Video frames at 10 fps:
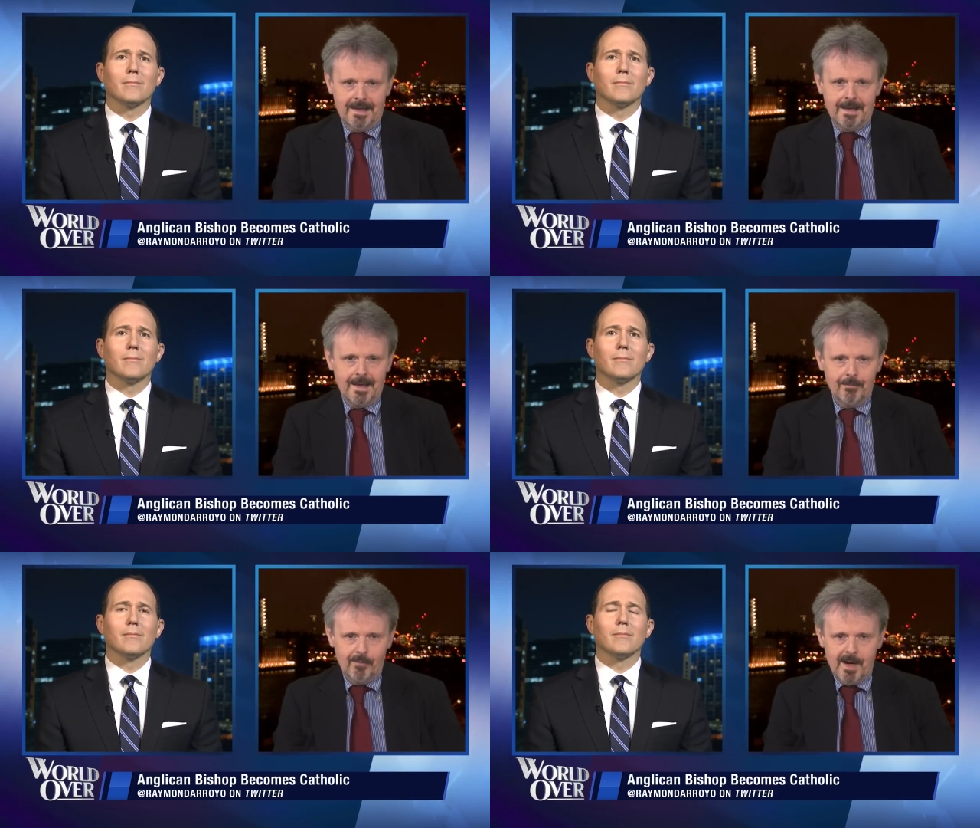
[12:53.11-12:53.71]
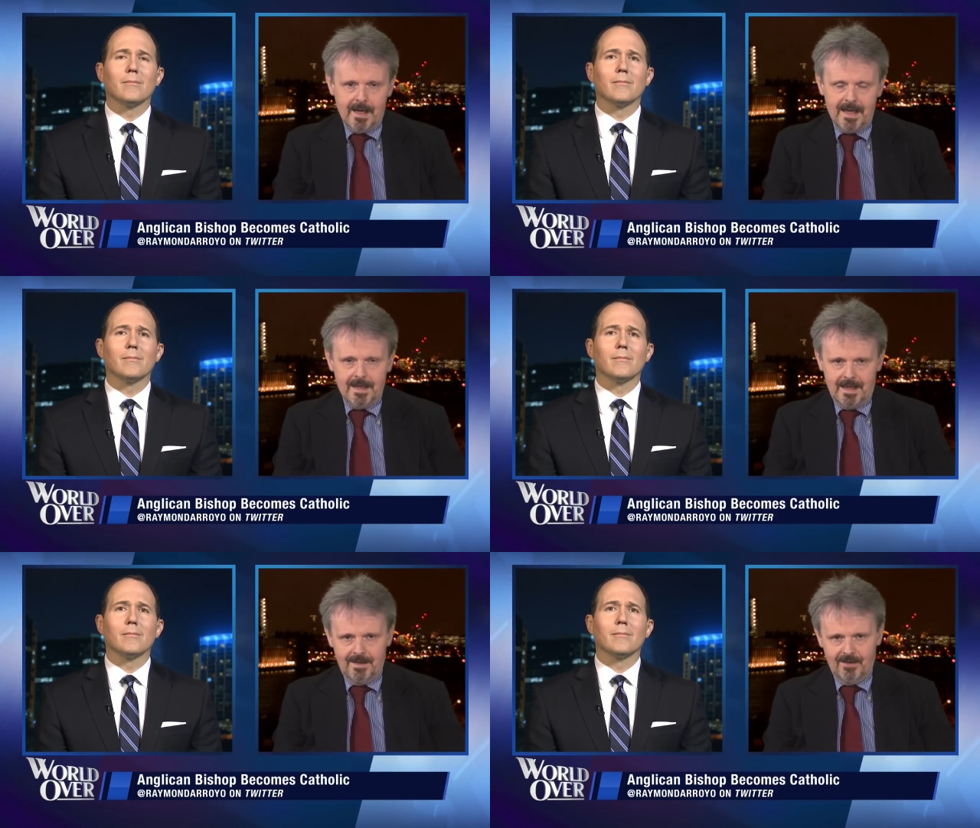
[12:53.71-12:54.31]
Speaker 1: it, really
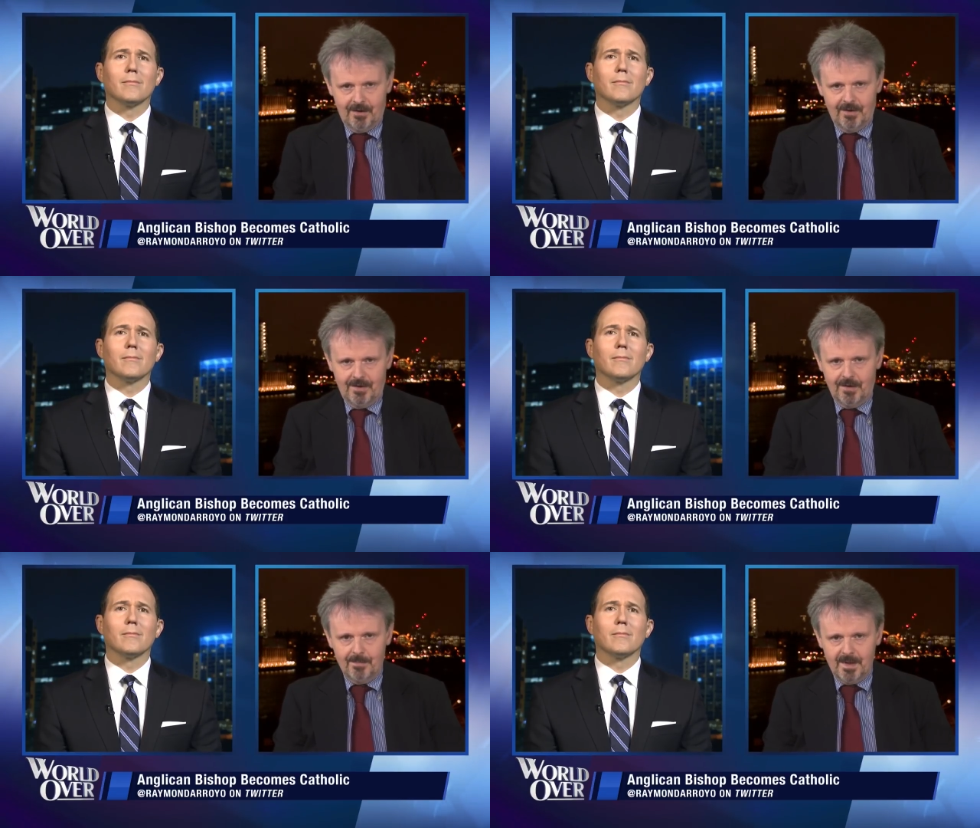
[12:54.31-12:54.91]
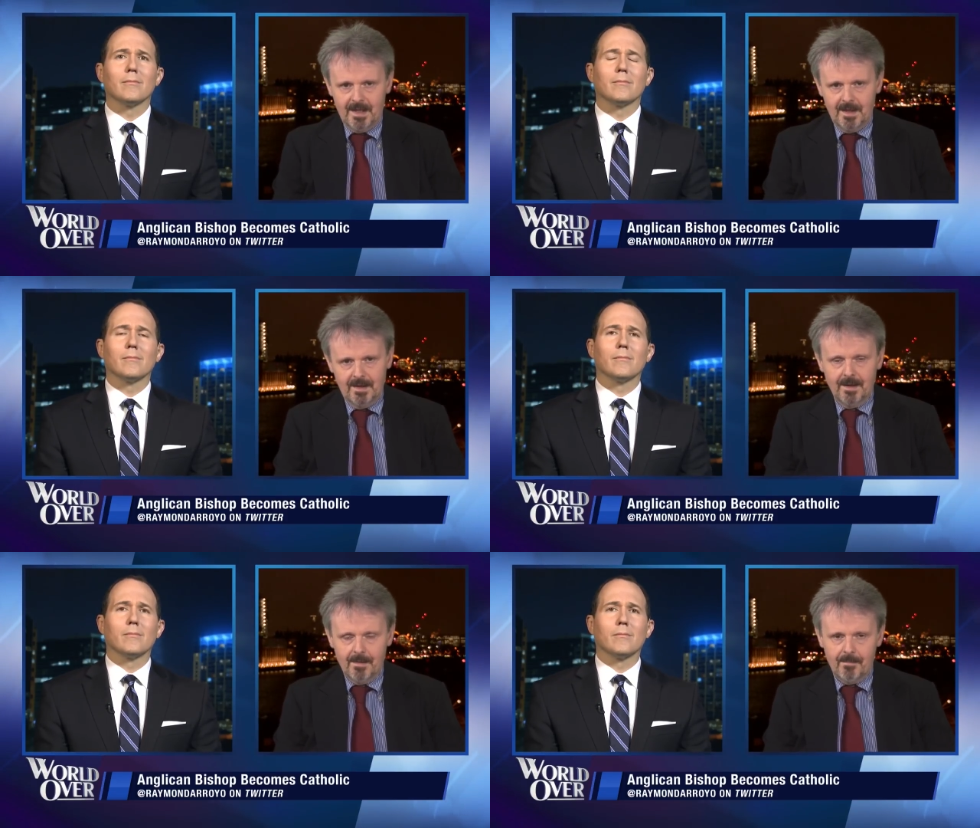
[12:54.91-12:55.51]
needs to be
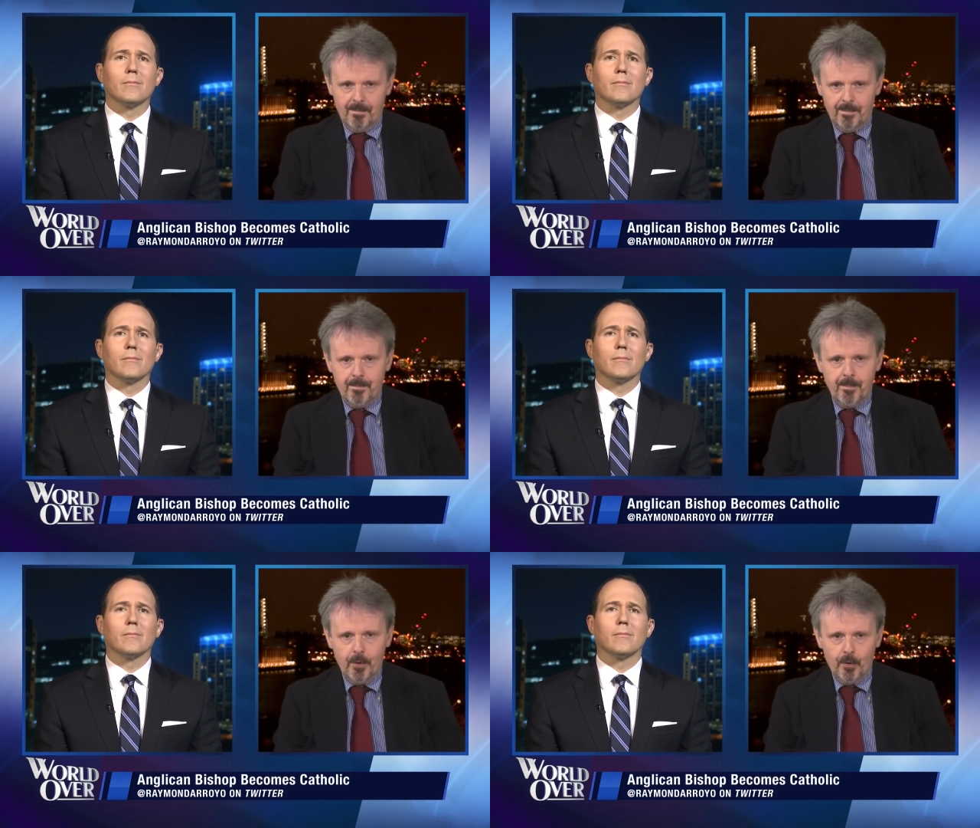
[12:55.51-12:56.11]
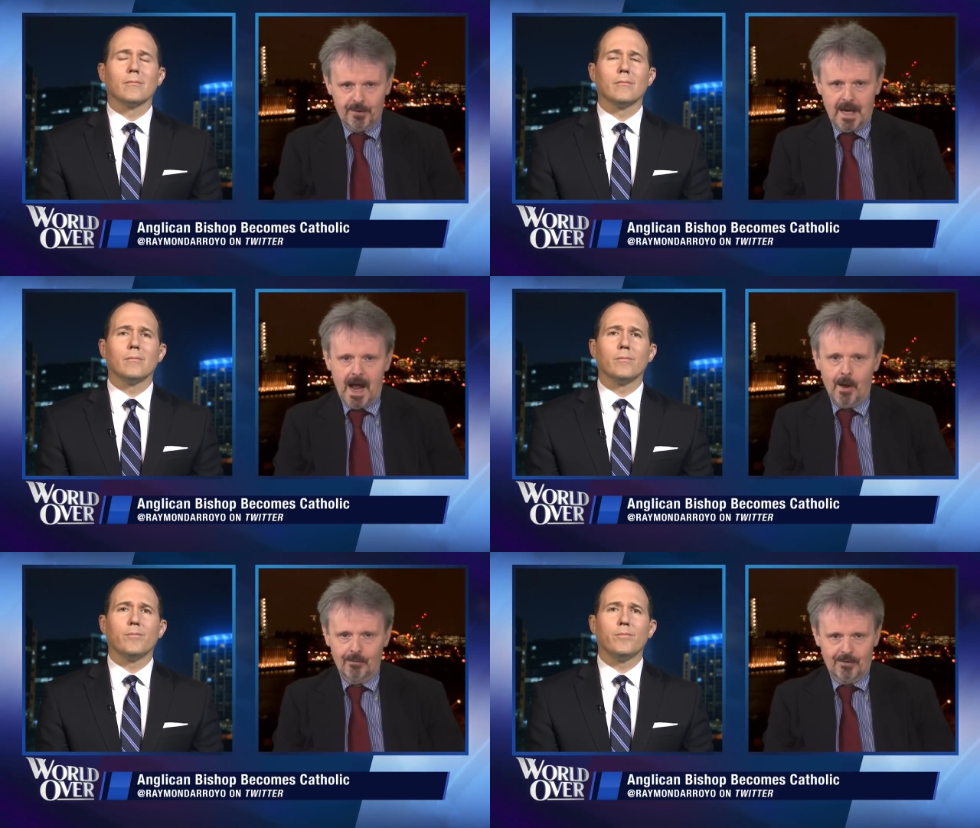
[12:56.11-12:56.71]
put
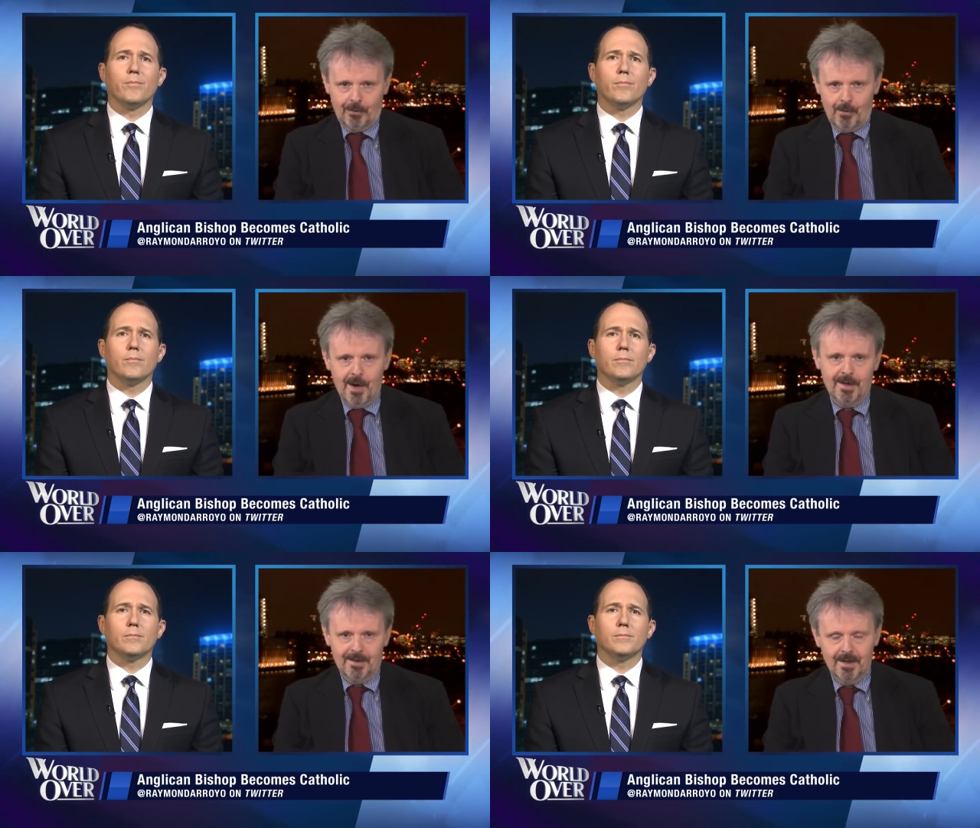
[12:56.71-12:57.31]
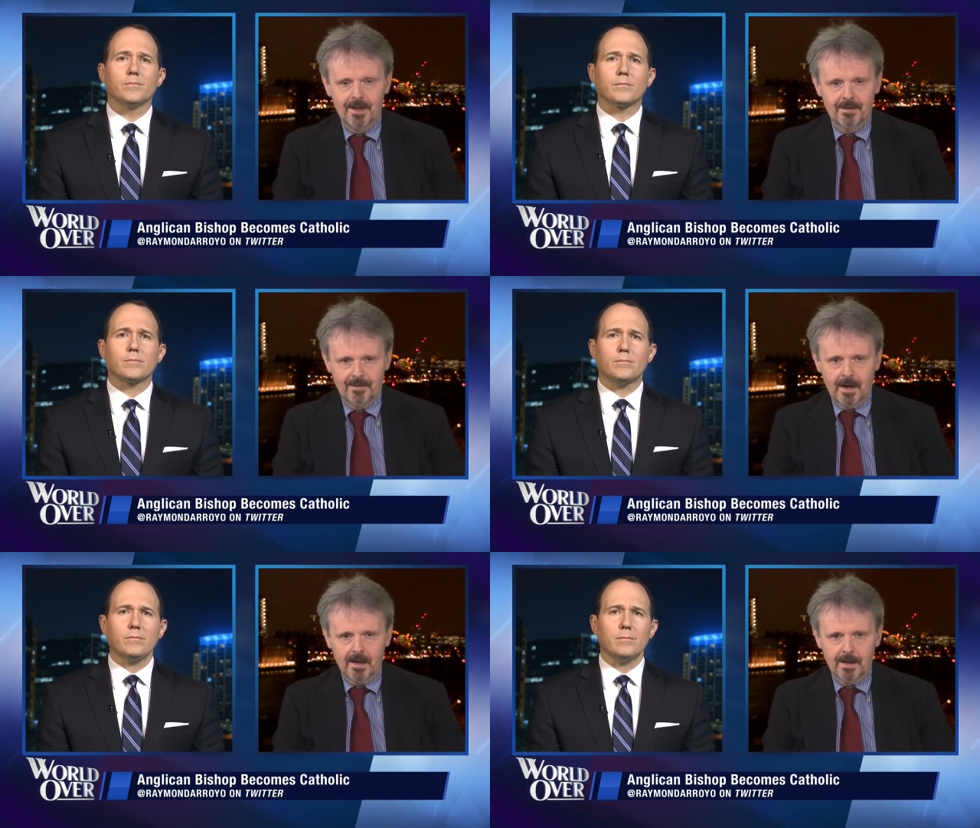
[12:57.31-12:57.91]
out to grace,
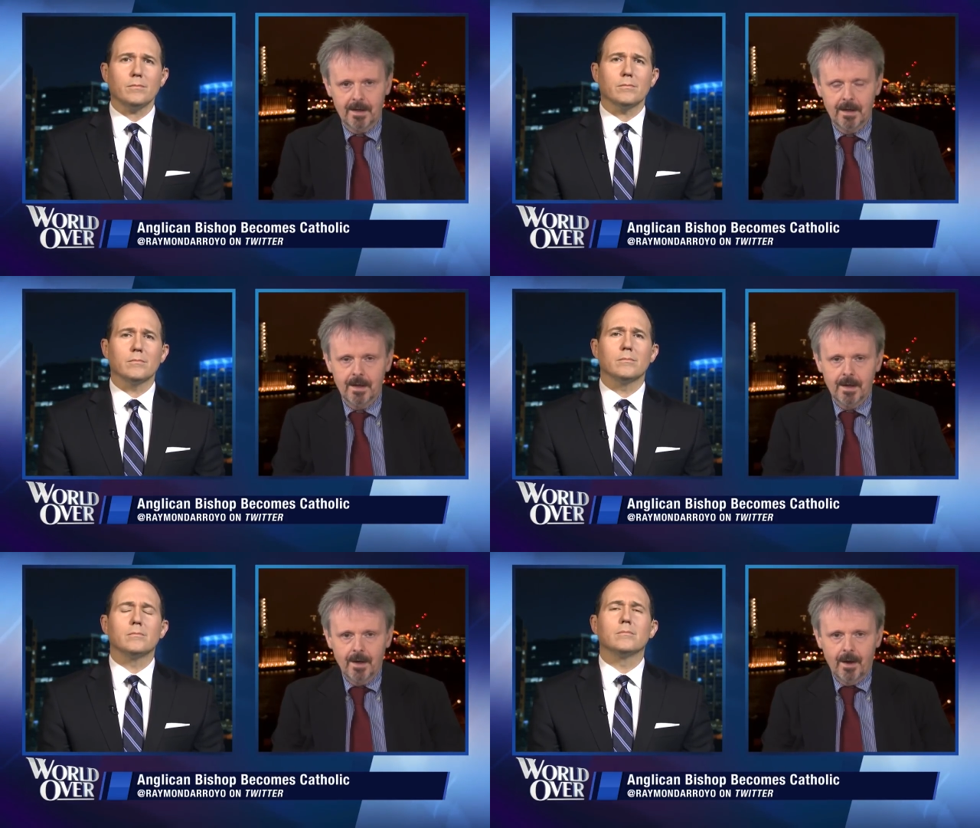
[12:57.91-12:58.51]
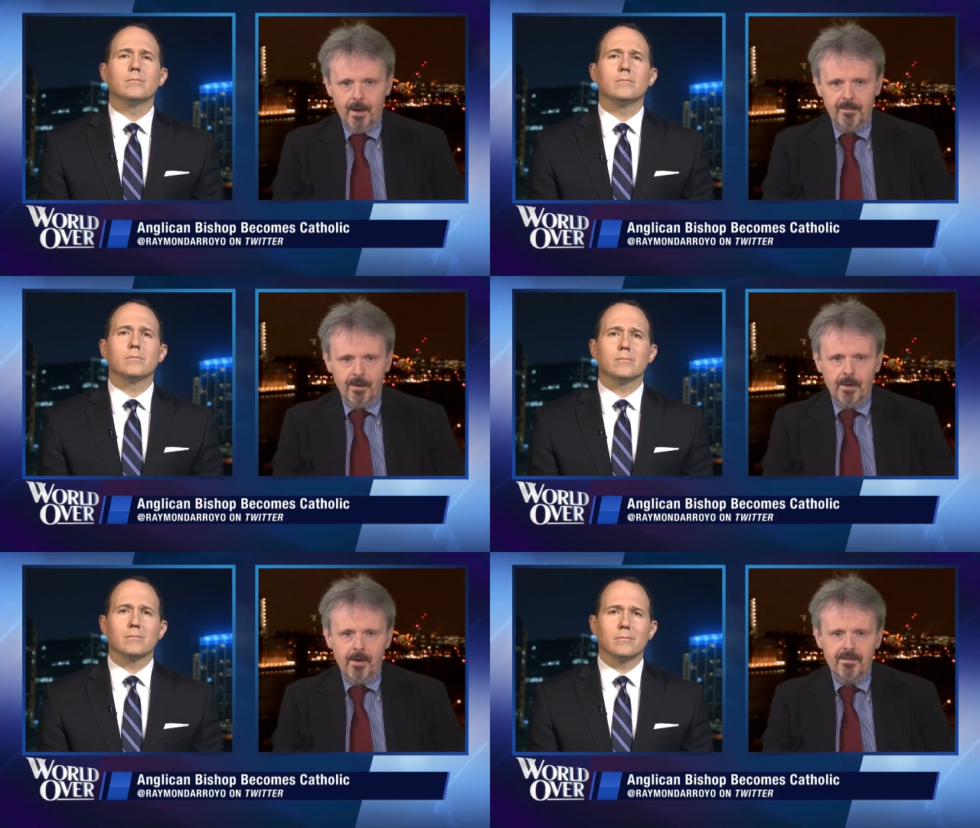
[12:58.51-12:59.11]
frankly. Uh, there are